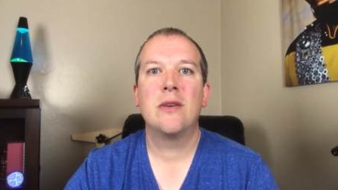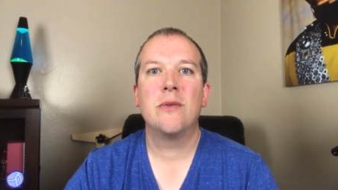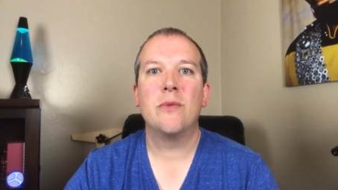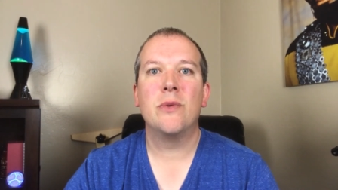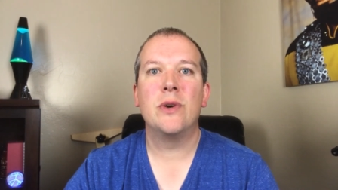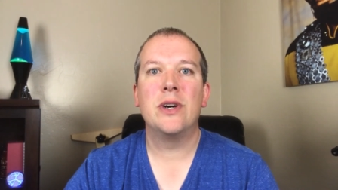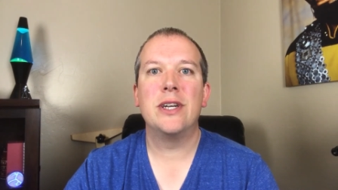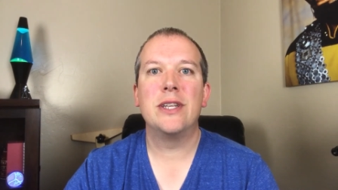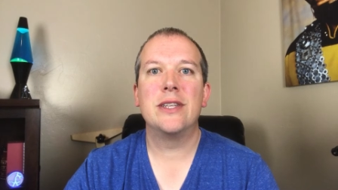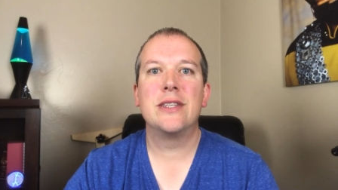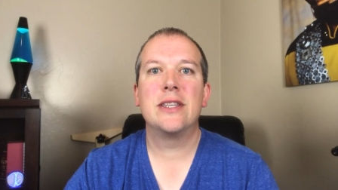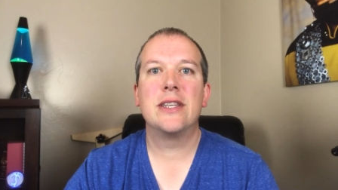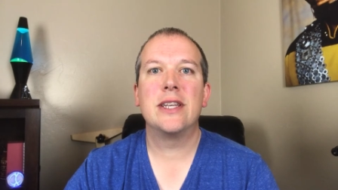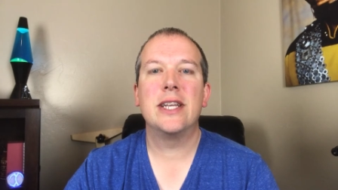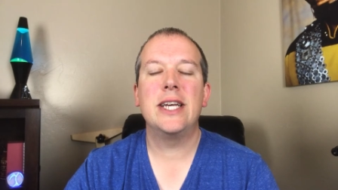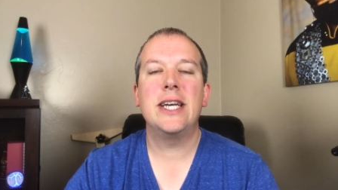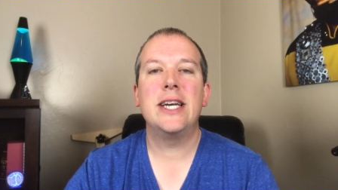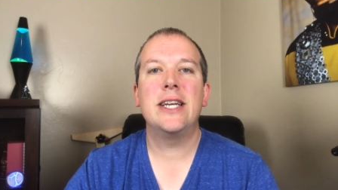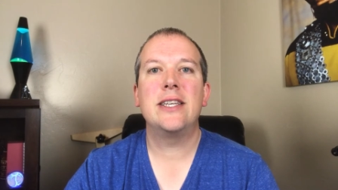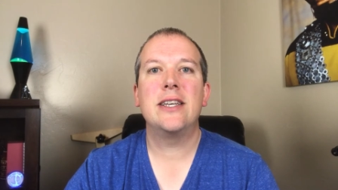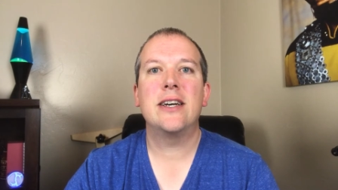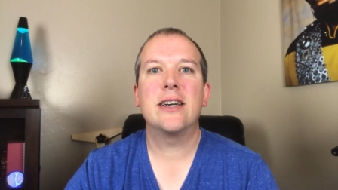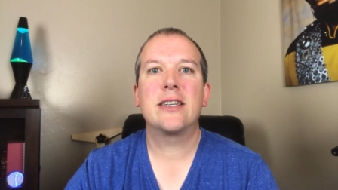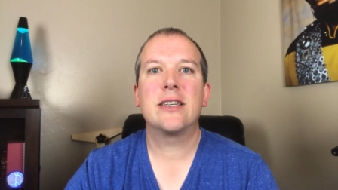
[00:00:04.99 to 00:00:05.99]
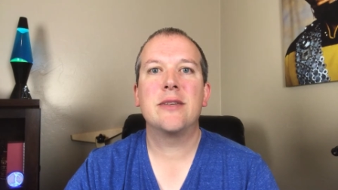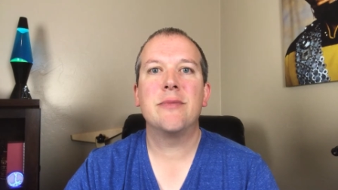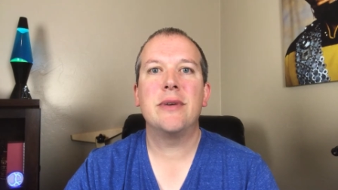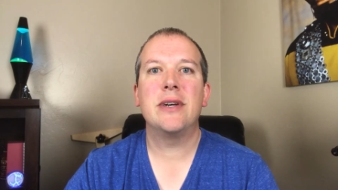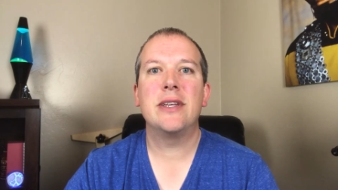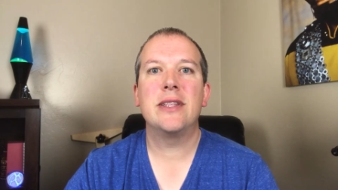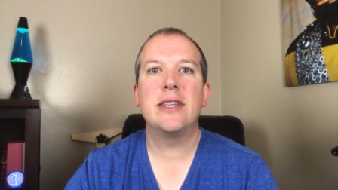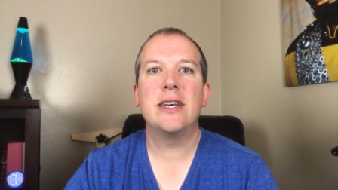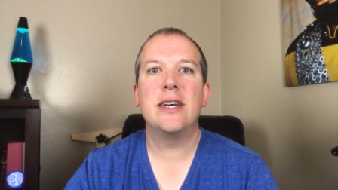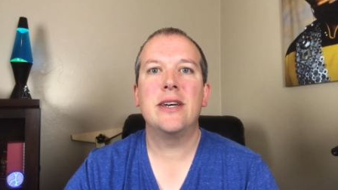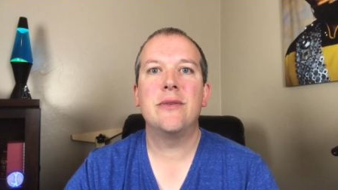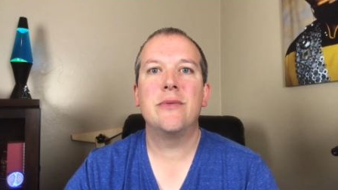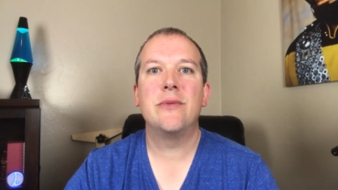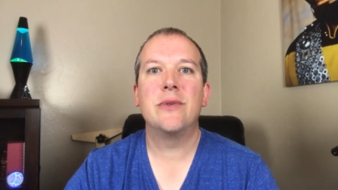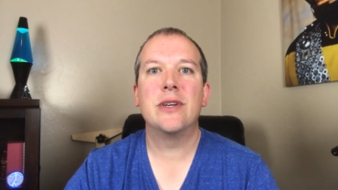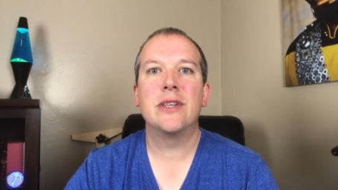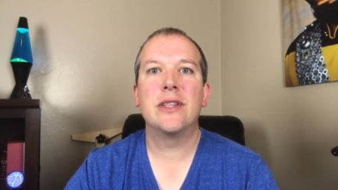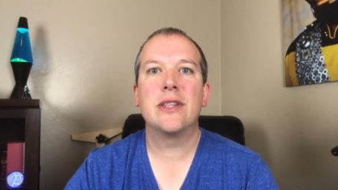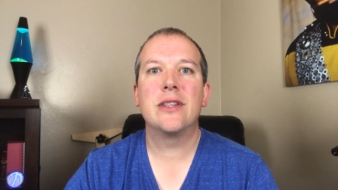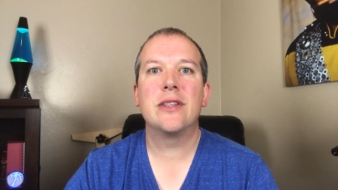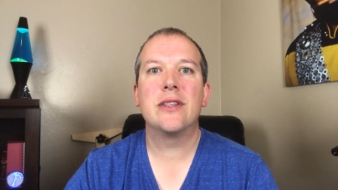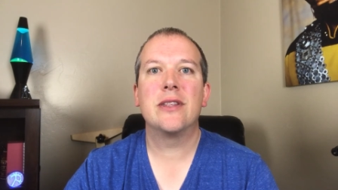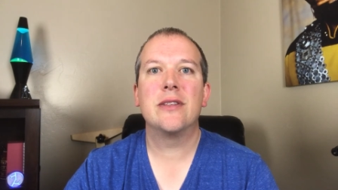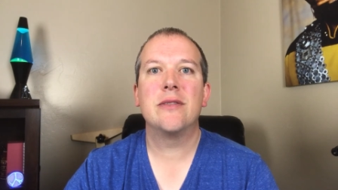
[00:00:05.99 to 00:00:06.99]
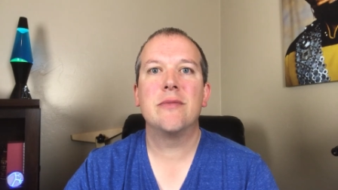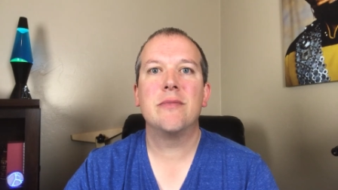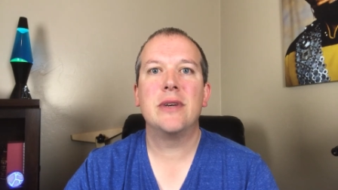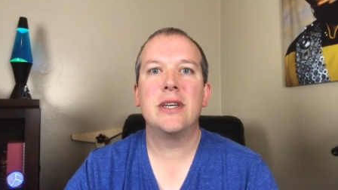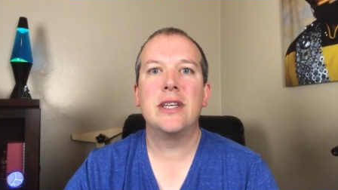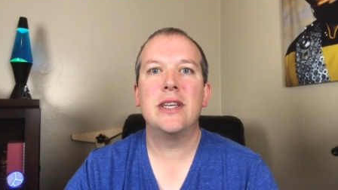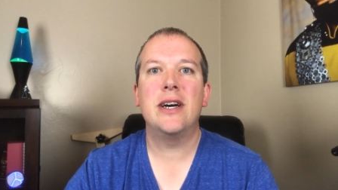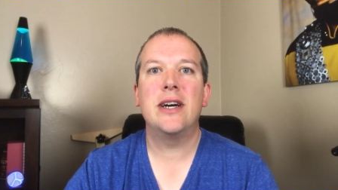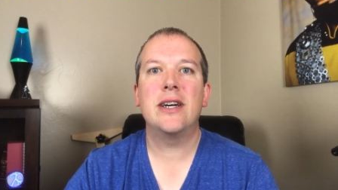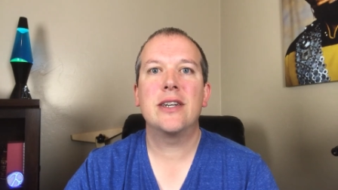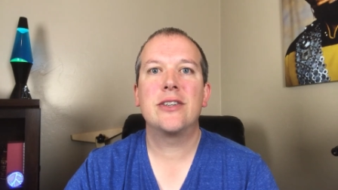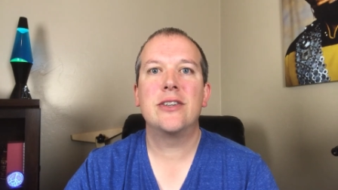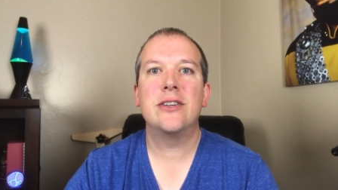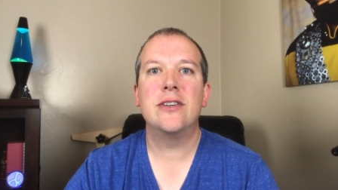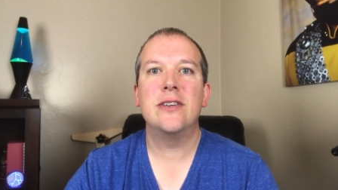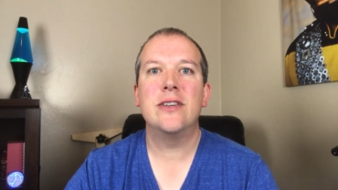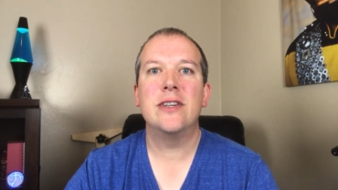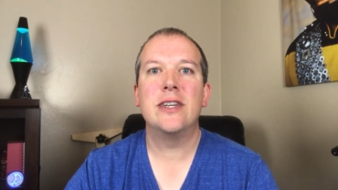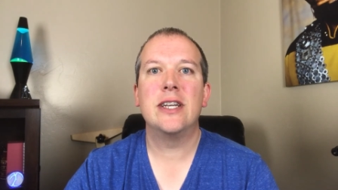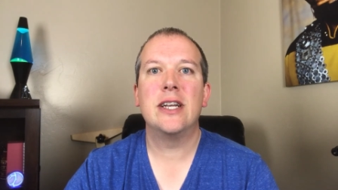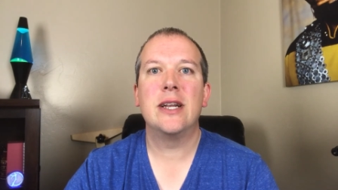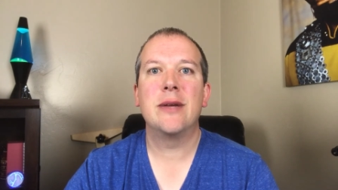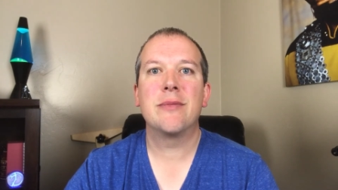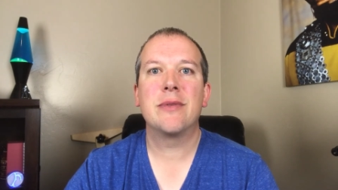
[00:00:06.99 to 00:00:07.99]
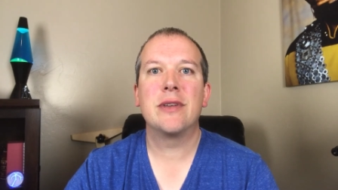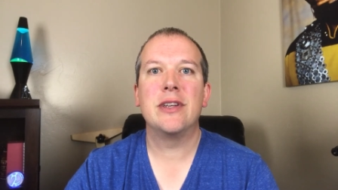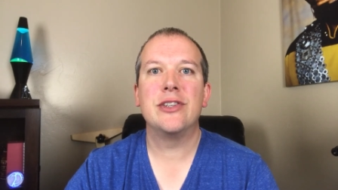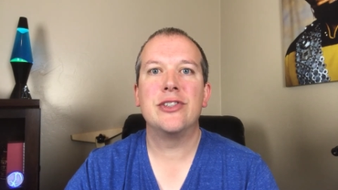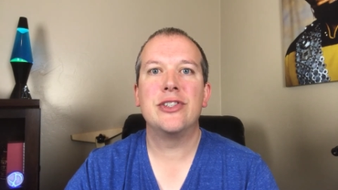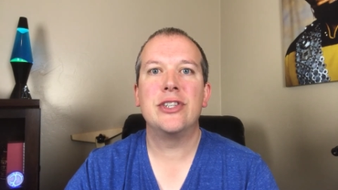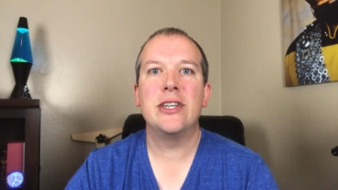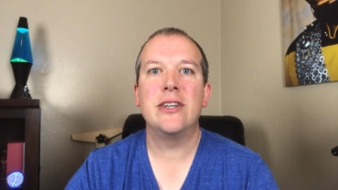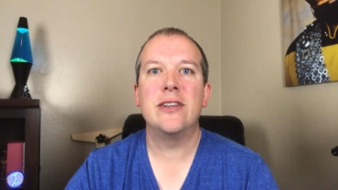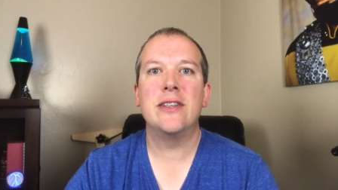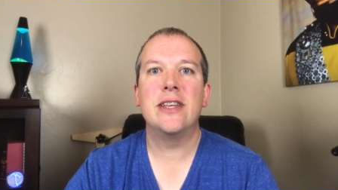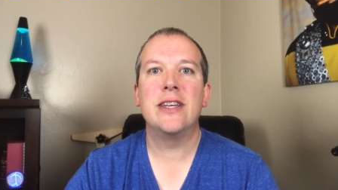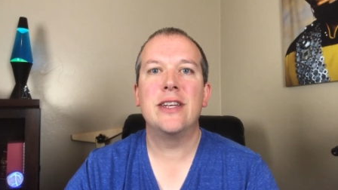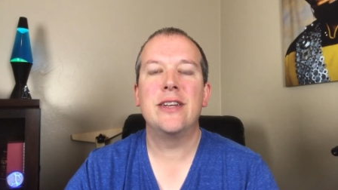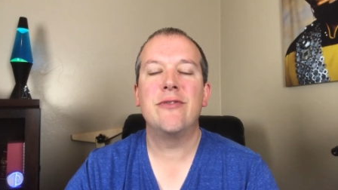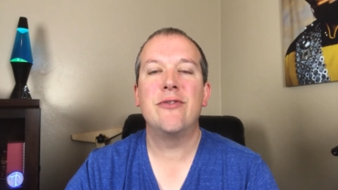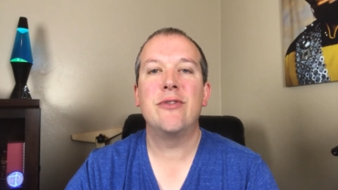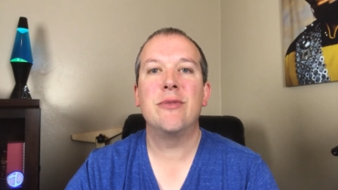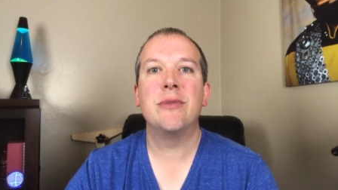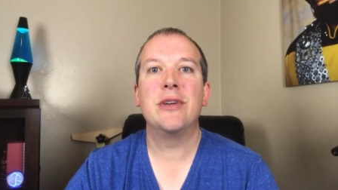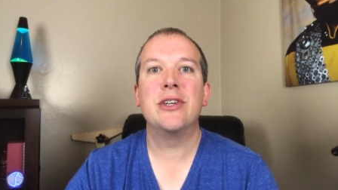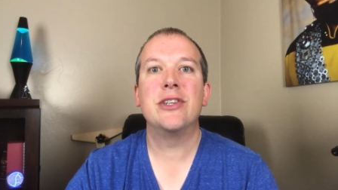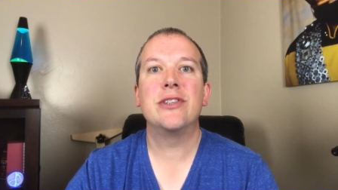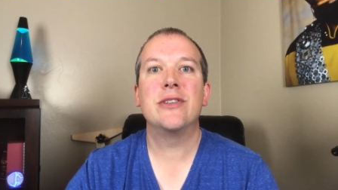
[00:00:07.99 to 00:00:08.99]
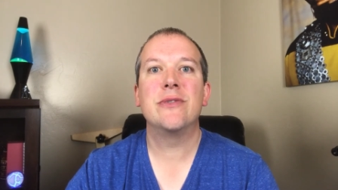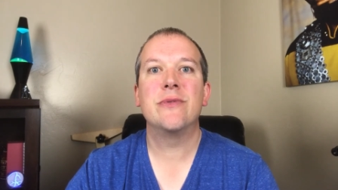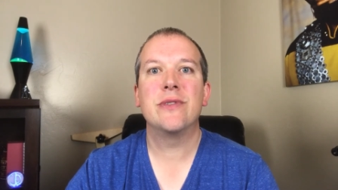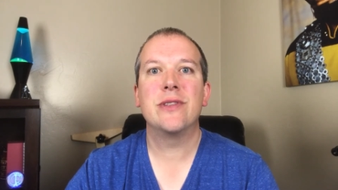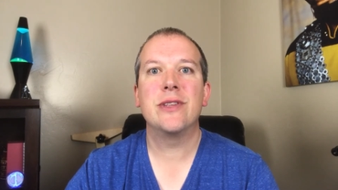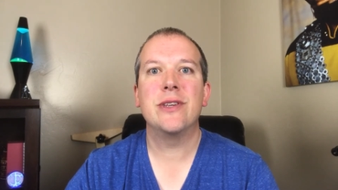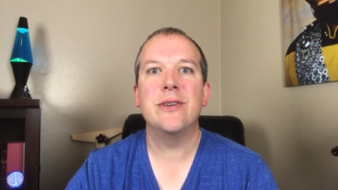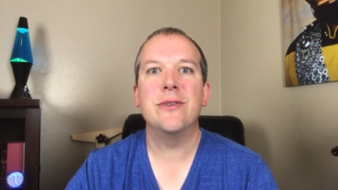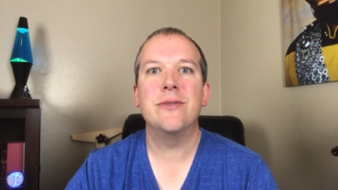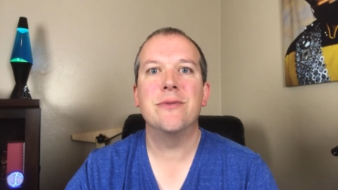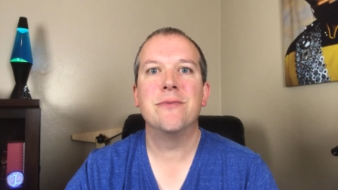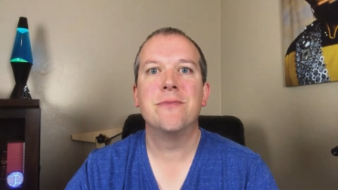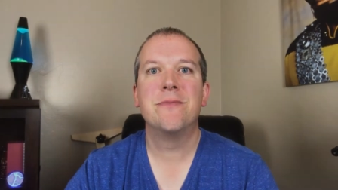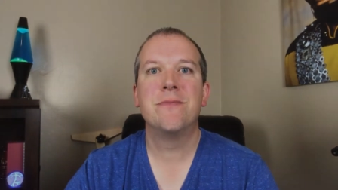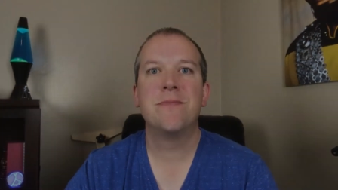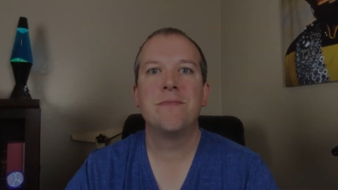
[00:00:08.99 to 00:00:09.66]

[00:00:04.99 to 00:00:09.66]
Well, today I talked about that with my doctor, and I'm going to share that information with you.